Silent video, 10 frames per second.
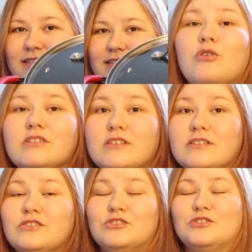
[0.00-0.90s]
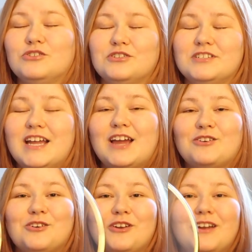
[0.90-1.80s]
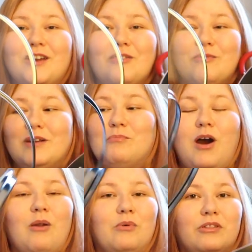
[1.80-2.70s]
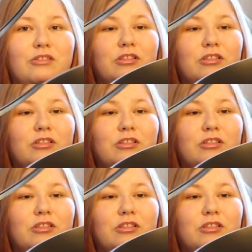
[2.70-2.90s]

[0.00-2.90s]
Of course, this is just your standard red pot with